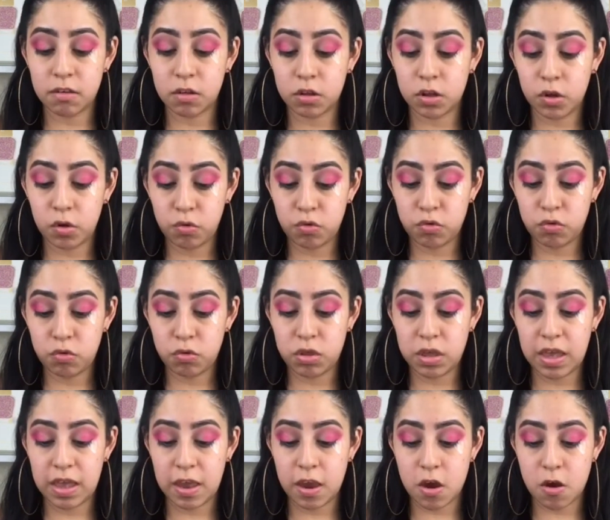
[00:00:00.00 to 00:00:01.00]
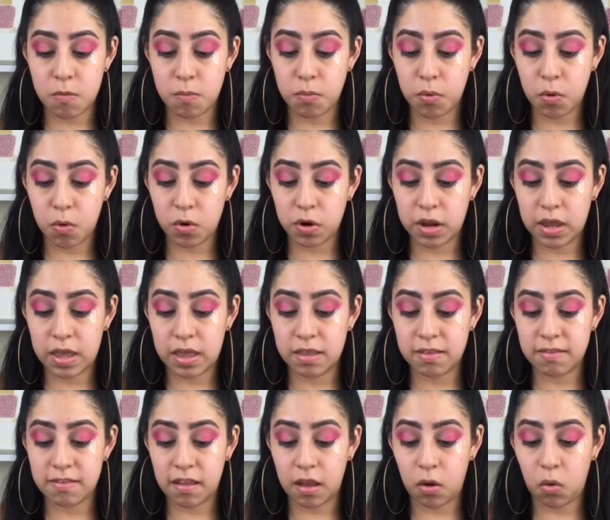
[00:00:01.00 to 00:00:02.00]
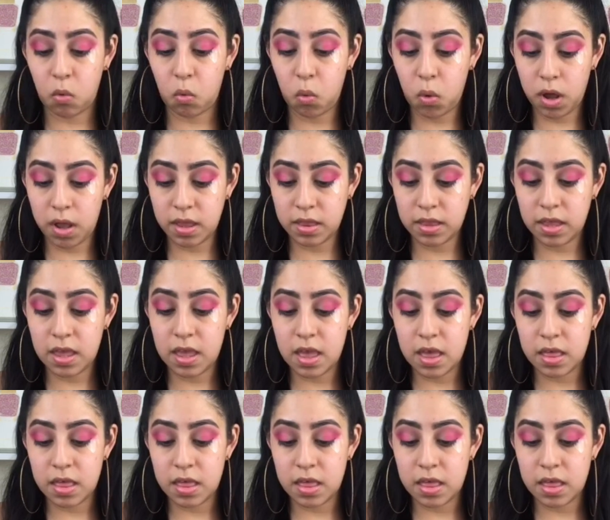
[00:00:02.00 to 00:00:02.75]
Close to the airport in San Juan,